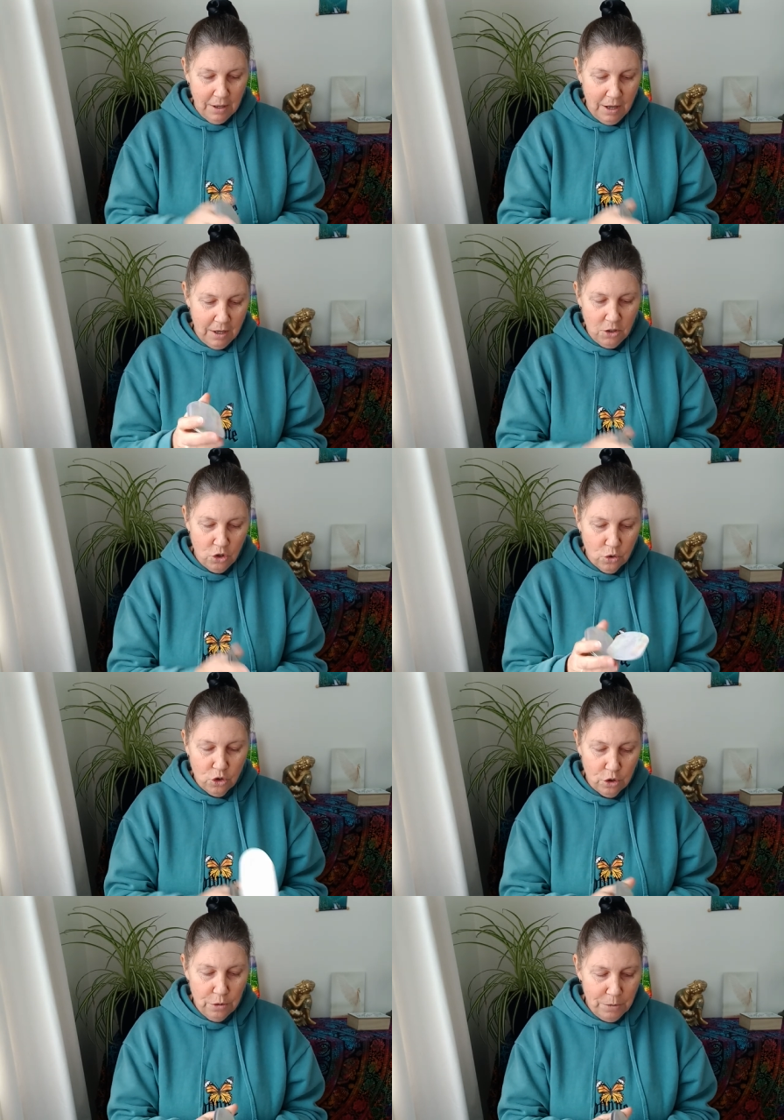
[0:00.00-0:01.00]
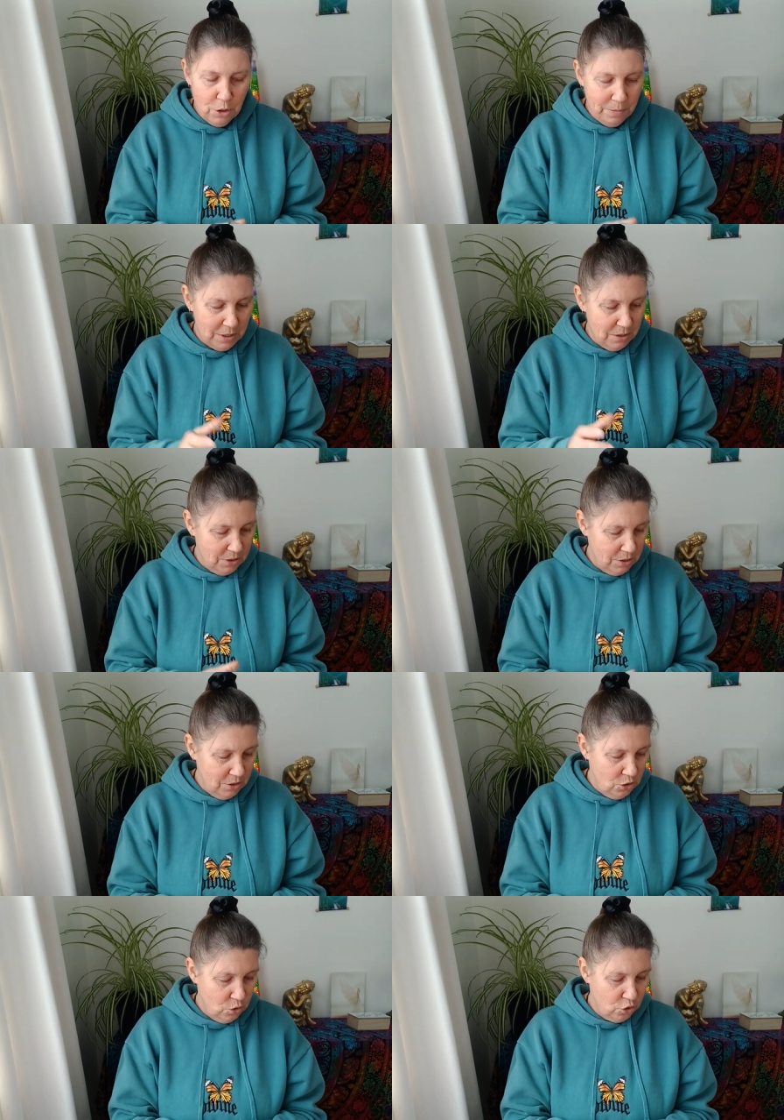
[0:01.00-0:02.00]
And your true purpose
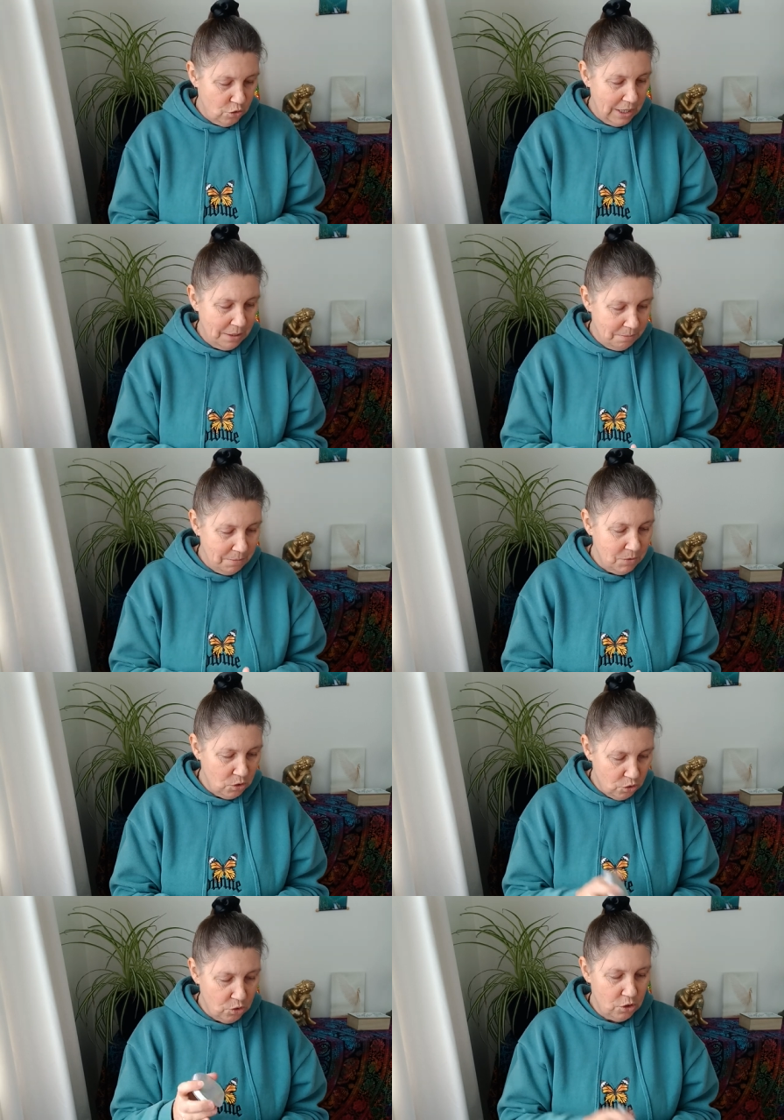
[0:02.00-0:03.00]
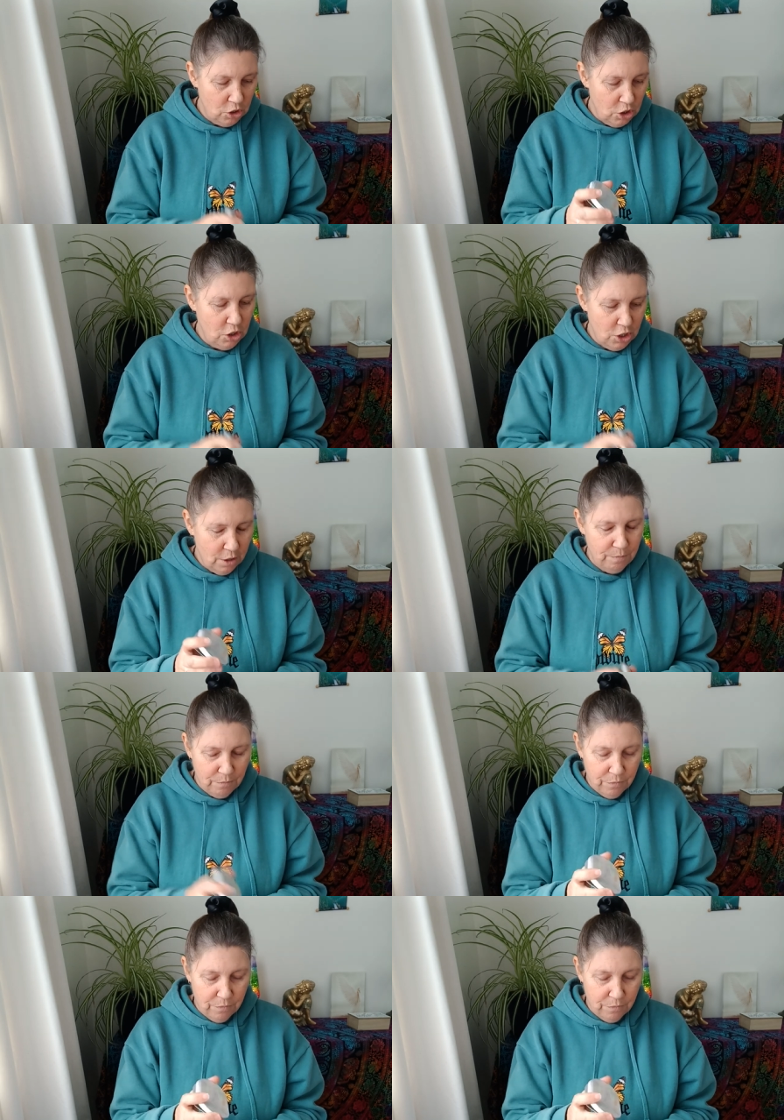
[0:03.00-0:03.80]
is your dreams. Yep.